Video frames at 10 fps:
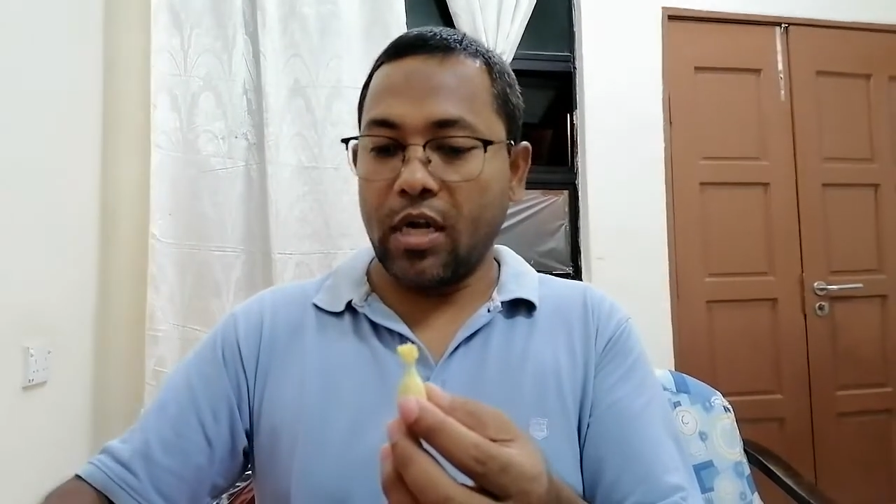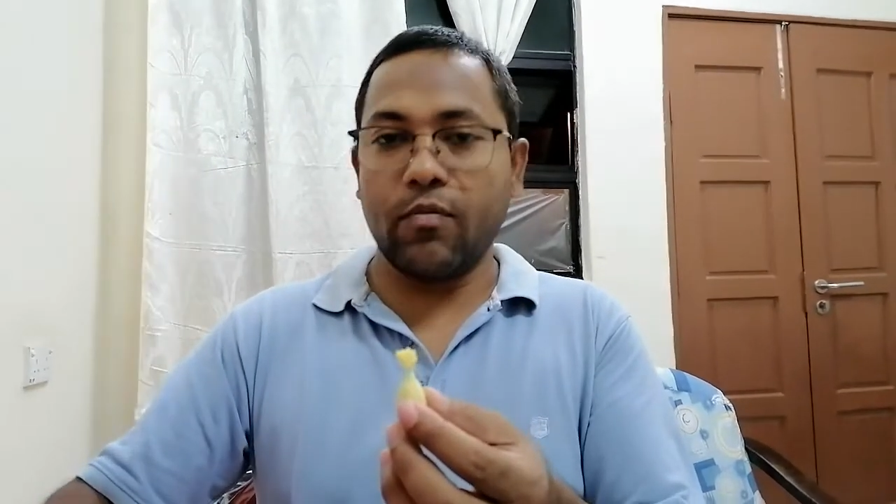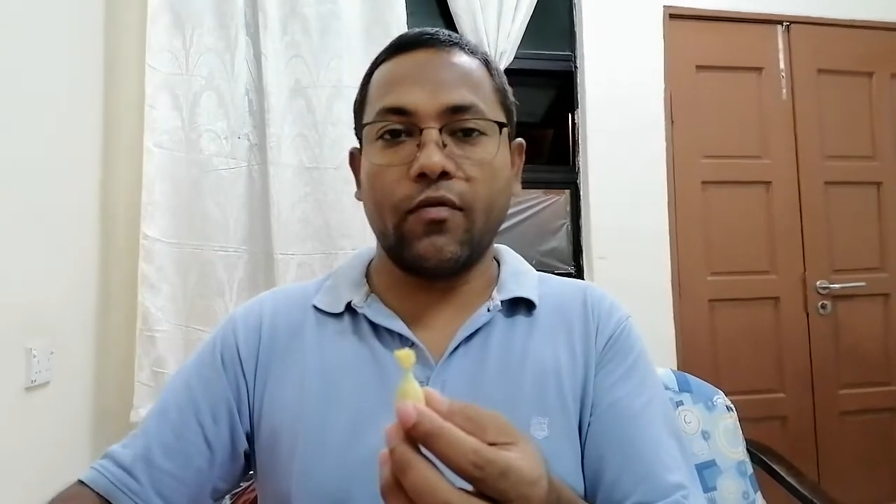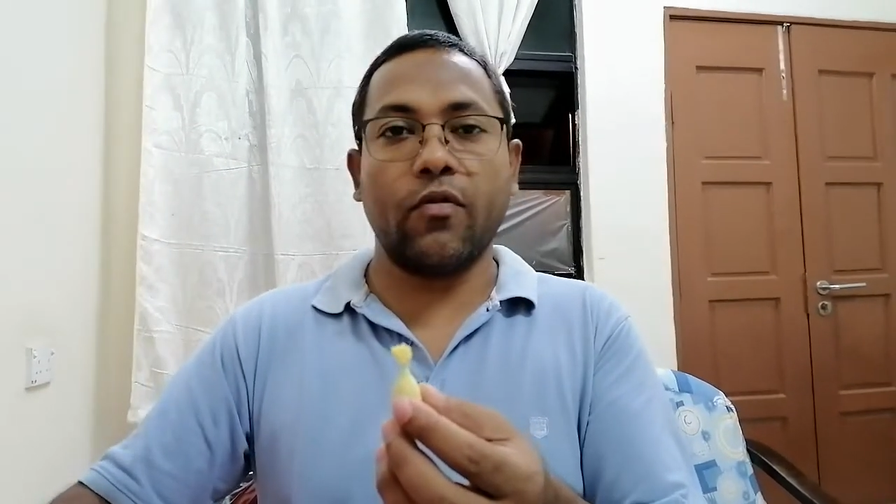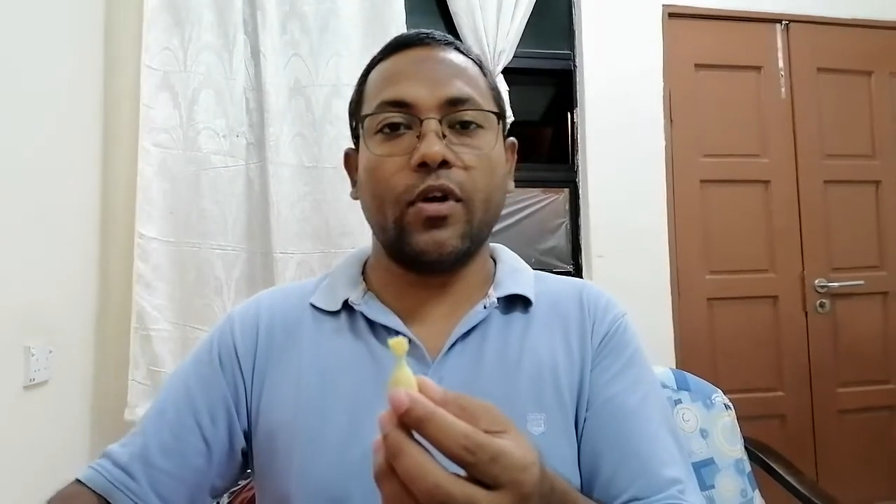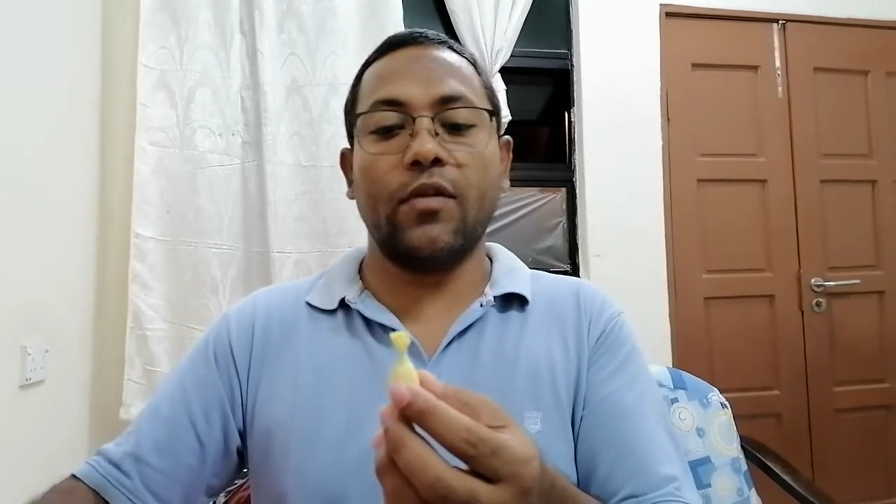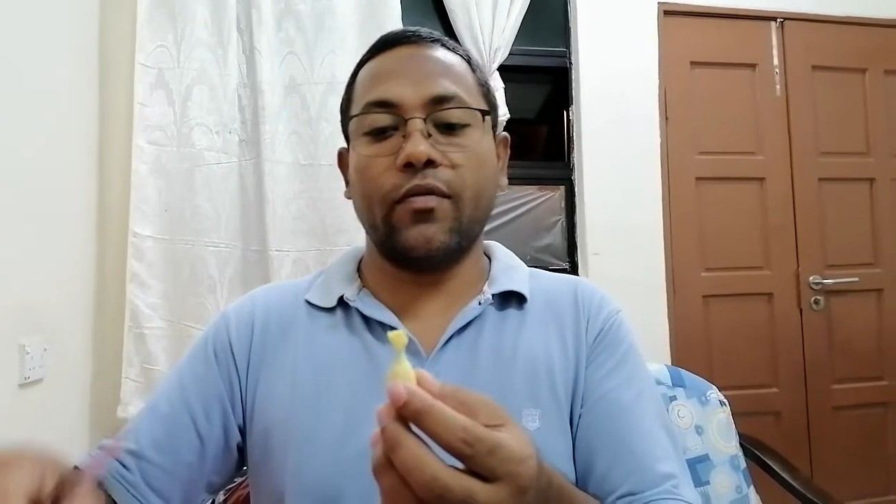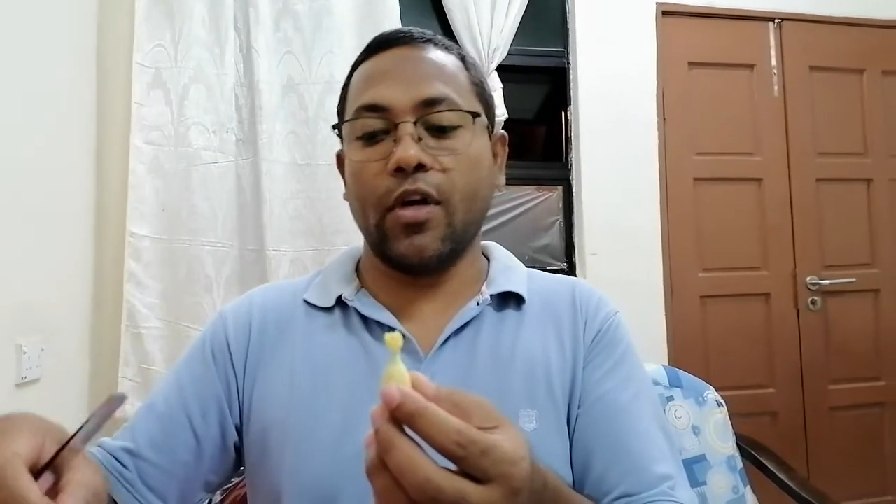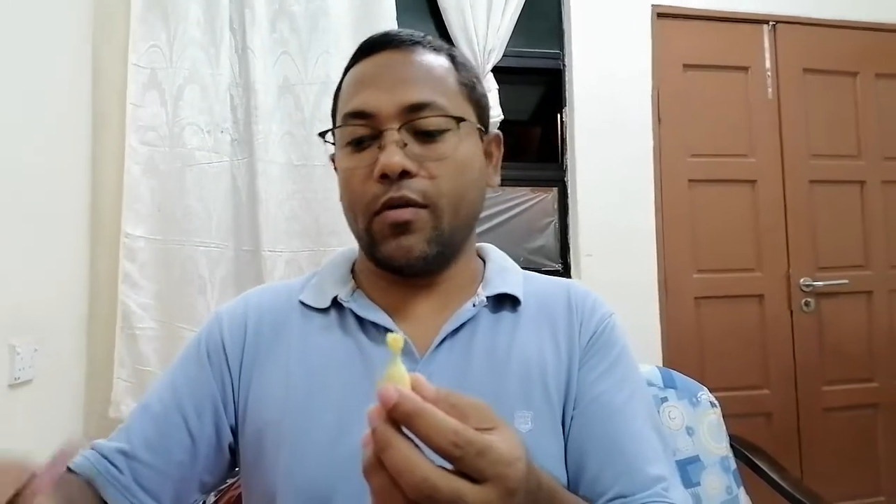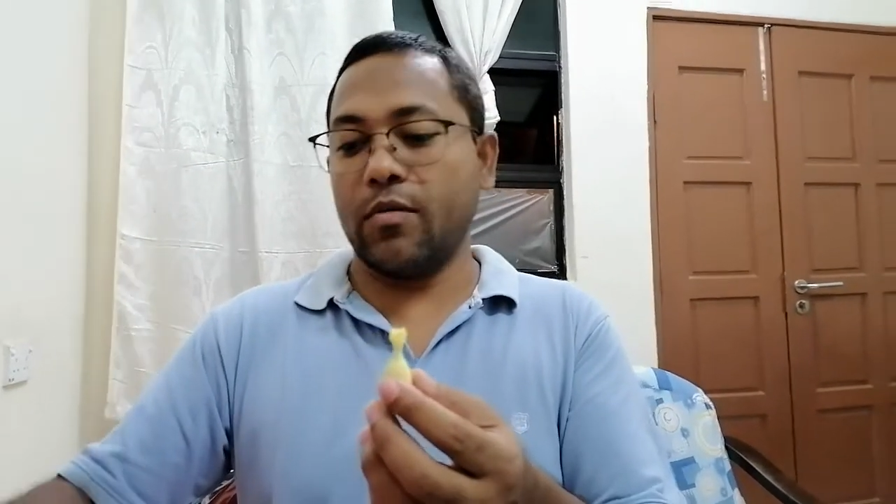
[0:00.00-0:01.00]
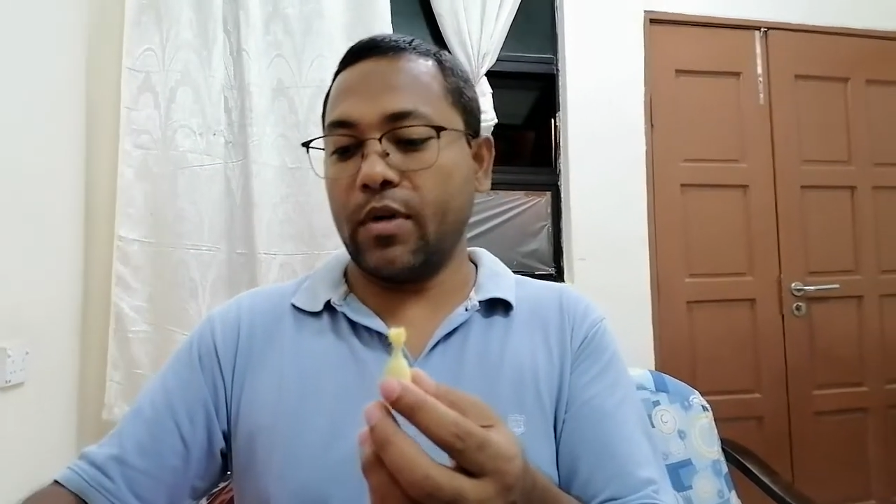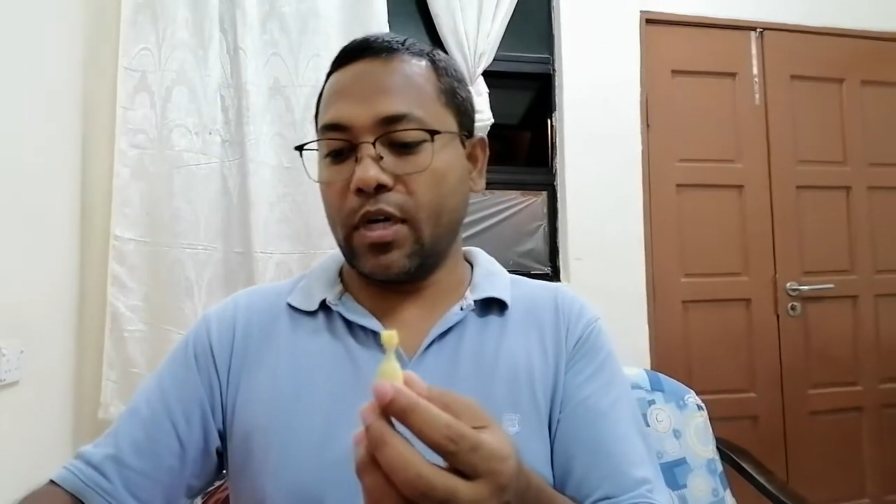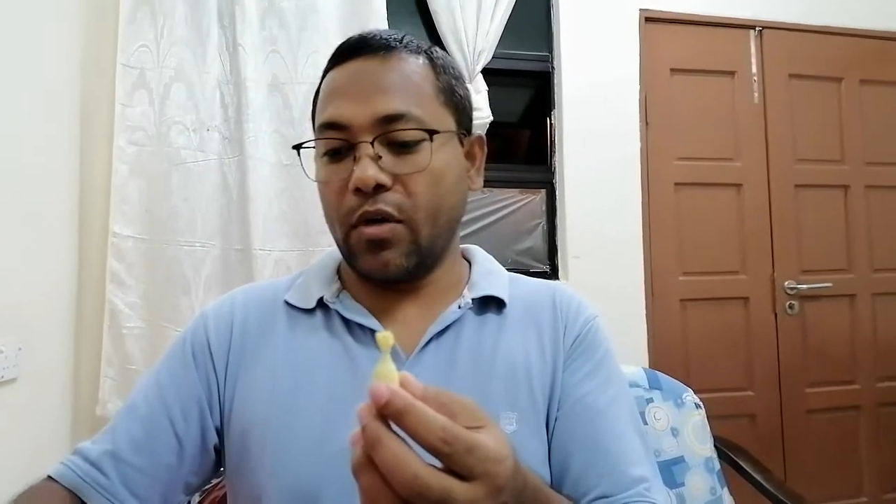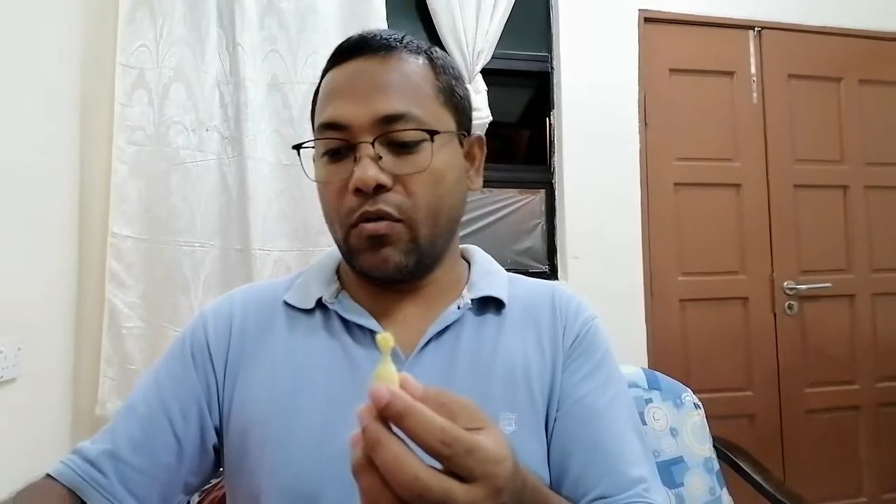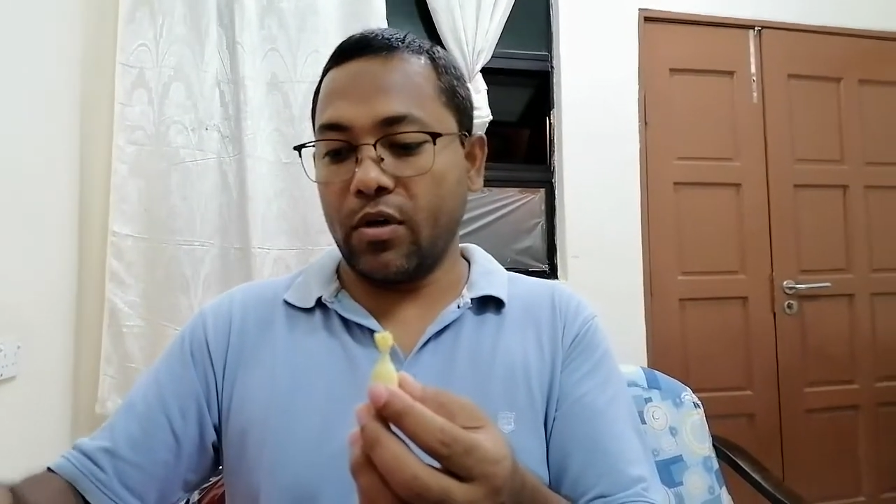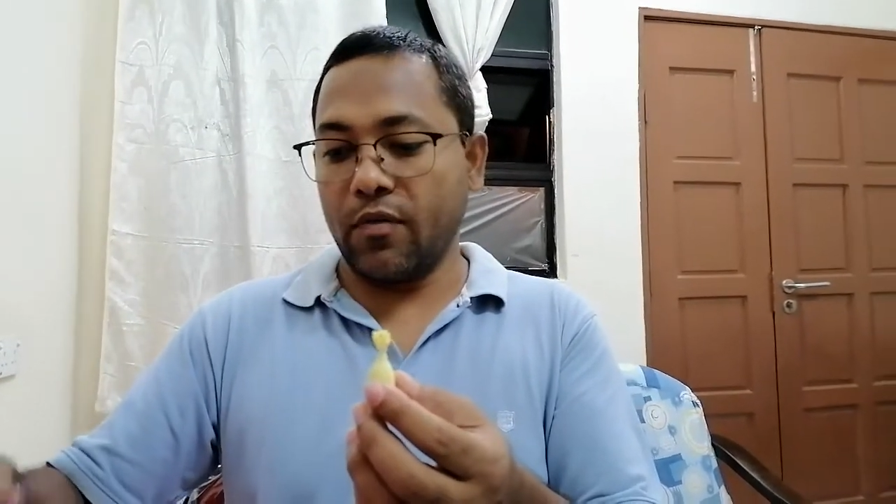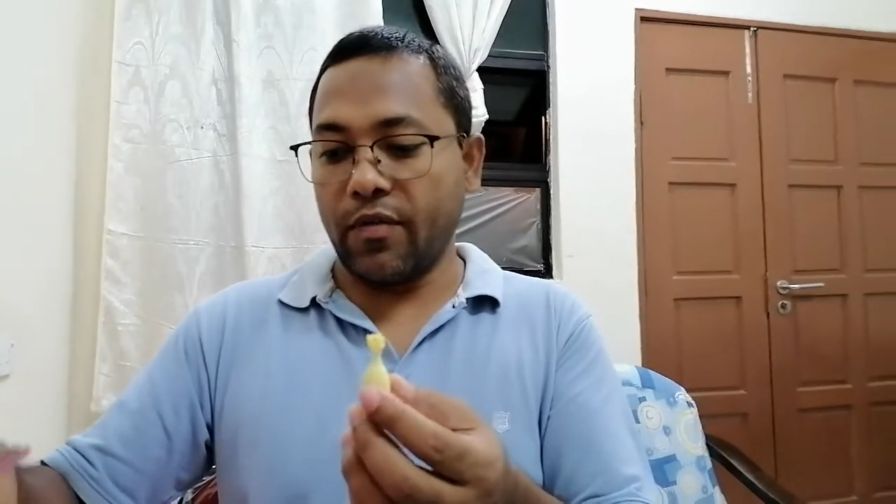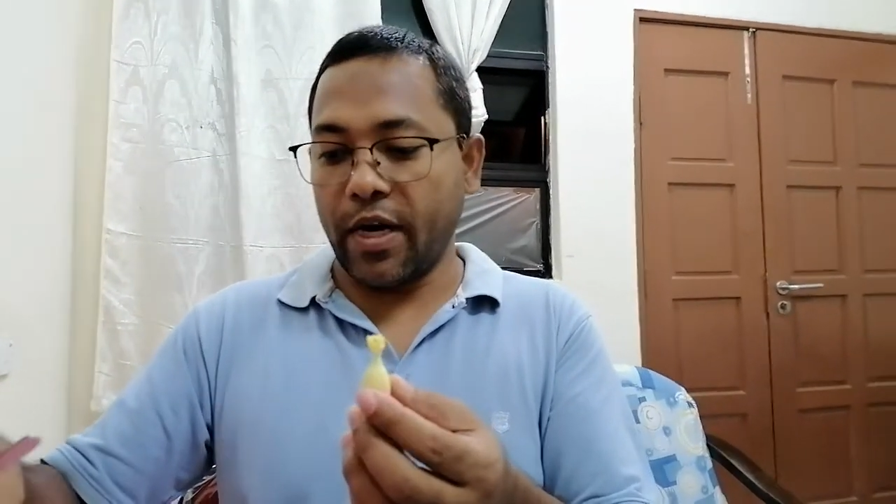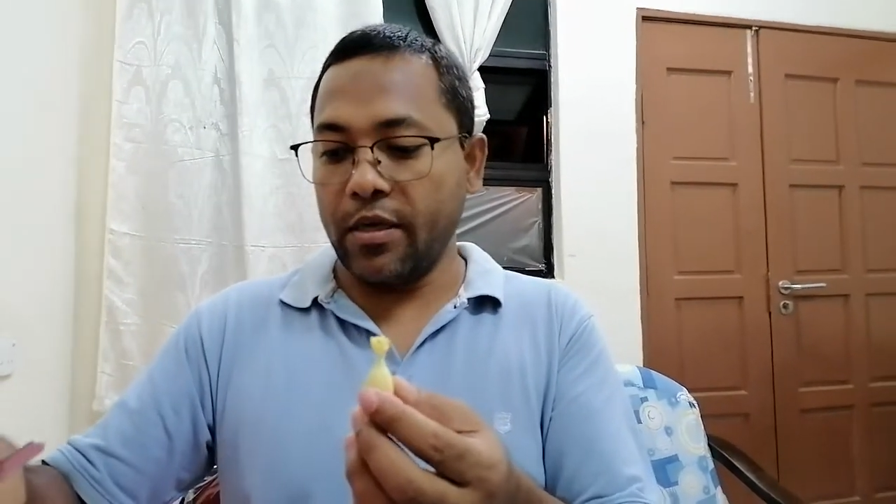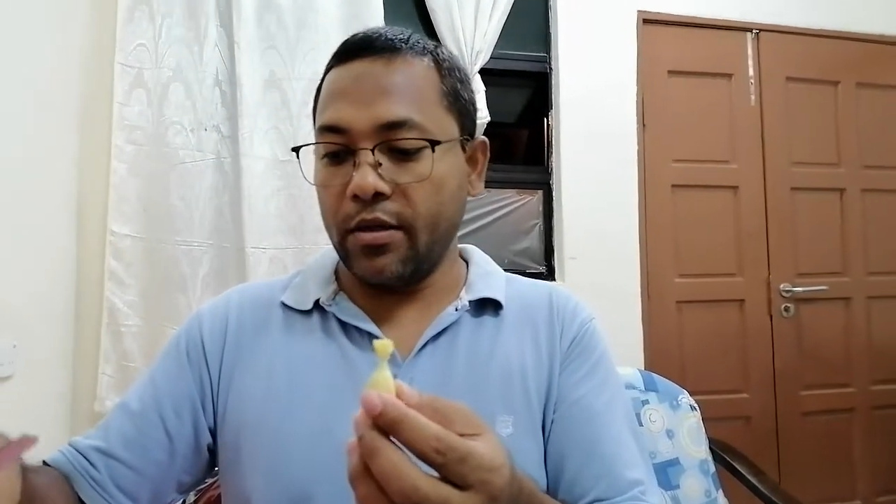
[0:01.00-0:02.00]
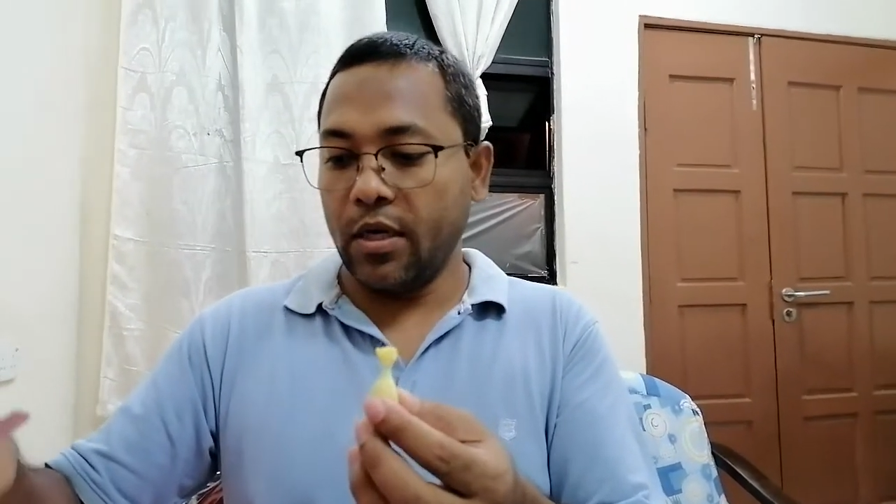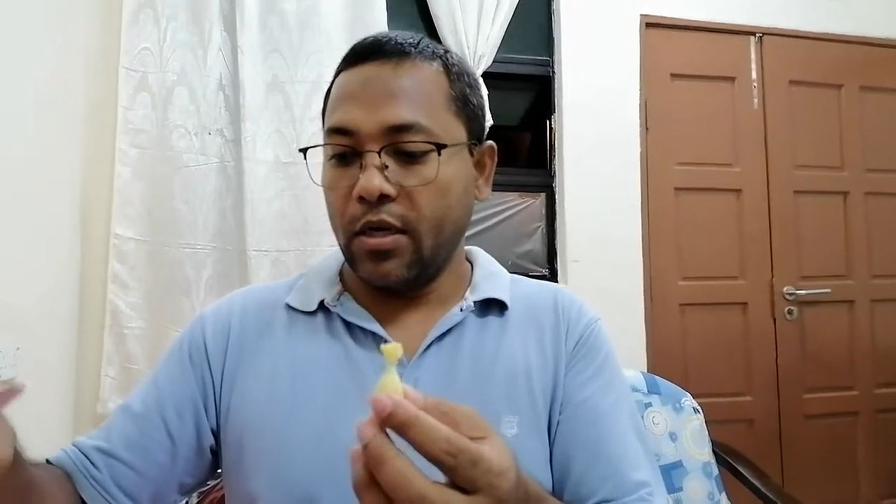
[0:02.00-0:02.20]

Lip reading: hermaphrodite flower, but I couldn't find.